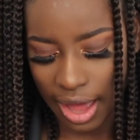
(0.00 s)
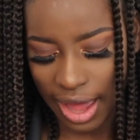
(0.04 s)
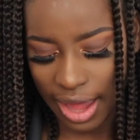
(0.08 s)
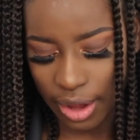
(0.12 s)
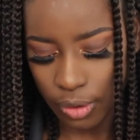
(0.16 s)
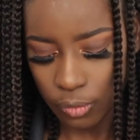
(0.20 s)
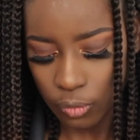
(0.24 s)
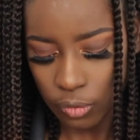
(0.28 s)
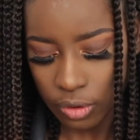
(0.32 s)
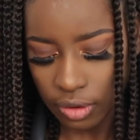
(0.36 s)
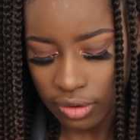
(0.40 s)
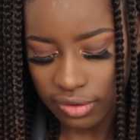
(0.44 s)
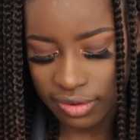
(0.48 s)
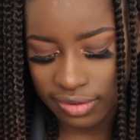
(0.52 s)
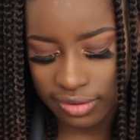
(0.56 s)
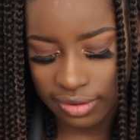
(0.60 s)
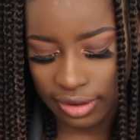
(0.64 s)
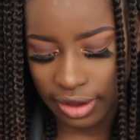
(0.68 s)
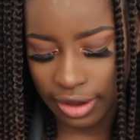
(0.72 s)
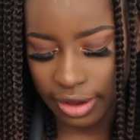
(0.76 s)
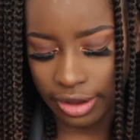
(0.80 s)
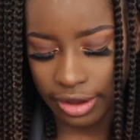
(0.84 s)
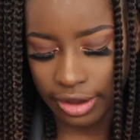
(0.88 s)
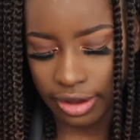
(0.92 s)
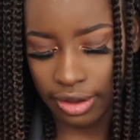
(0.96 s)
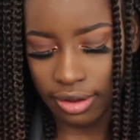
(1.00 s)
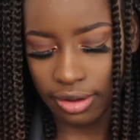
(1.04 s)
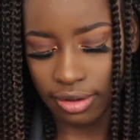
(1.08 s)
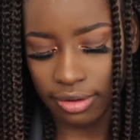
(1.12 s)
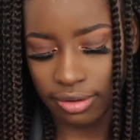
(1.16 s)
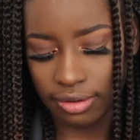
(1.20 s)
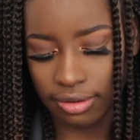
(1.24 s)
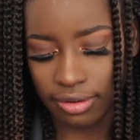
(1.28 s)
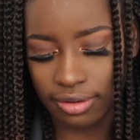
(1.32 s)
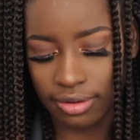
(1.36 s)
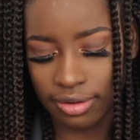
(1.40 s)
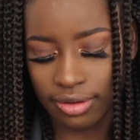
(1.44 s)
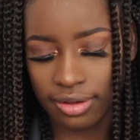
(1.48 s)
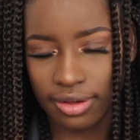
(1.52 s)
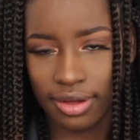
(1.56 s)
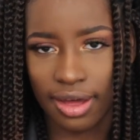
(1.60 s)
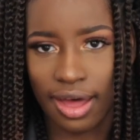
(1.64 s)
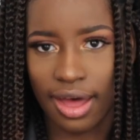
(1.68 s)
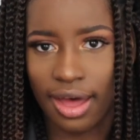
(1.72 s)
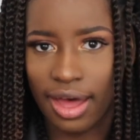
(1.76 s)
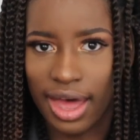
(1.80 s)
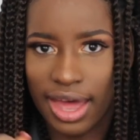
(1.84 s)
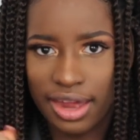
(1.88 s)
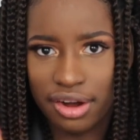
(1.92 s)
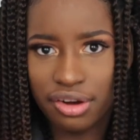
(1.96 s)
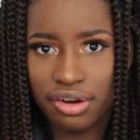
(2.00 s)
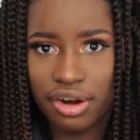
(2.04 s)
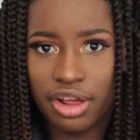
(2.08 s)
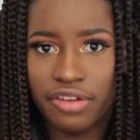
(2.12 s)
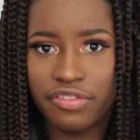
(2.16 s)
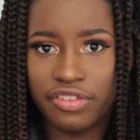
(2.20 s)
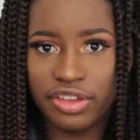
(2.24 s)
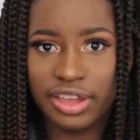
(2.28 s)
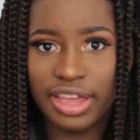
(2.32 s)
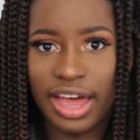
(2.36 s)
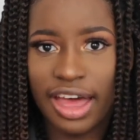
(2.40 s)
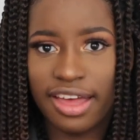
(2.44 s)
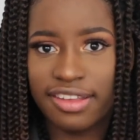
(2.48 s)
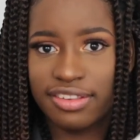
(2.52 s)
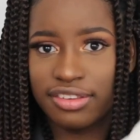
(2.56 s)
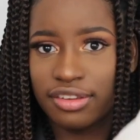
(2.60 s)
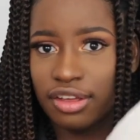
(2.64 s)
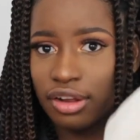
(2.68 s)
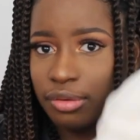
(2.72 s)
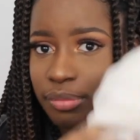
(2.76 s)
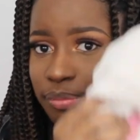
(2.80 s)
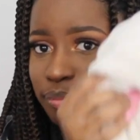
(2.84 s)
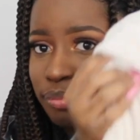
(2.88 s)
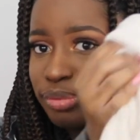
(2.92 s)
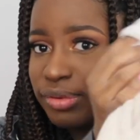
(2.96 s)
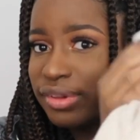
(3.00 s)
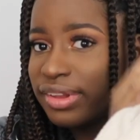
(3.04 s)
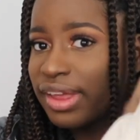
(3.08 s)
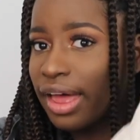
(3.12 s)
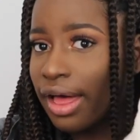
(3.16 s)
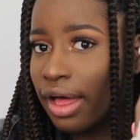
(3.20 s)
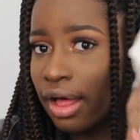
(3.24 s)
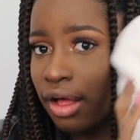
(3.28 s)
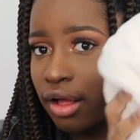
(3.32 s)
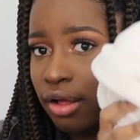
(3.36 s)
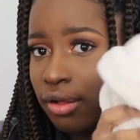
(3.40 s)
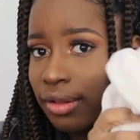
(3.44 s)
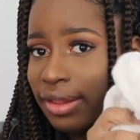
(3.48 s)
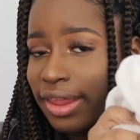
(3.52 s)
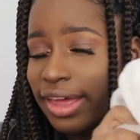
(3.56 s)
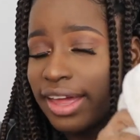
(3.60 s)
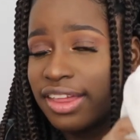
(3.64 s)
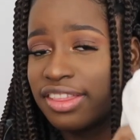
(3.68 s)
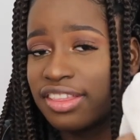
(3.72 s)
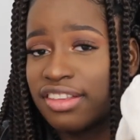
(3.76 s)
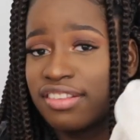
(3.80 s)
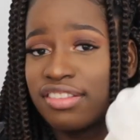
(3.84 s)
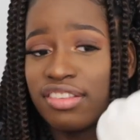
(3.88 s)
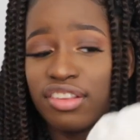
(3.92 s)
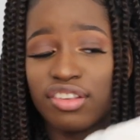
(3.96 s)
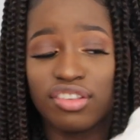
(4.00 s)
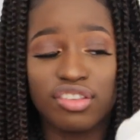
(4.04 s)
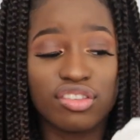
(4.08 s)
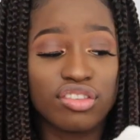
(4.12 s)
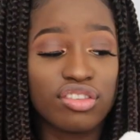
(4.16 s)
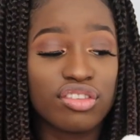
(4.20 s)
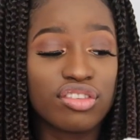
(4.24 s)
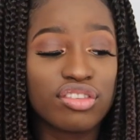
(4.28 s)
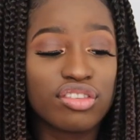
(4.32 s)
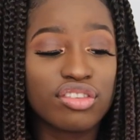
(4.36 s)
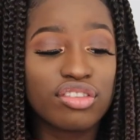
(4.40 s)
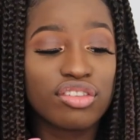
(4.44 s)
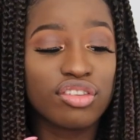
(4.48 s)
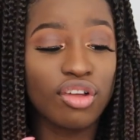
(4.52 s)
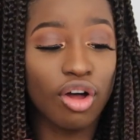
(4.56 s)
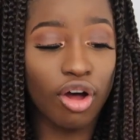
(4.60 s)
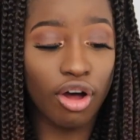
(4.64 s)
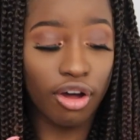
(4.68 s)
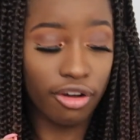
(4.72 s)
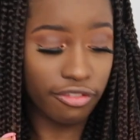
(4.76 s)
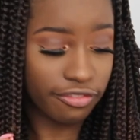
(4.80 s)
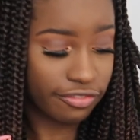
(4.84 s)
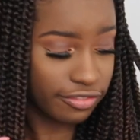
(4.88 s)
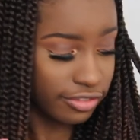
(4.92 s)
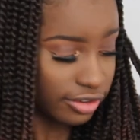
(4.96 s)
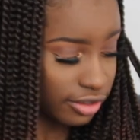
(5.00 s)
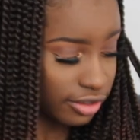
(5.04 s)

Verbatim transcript: I will say, I don't know if you guys can tell, like this is soft.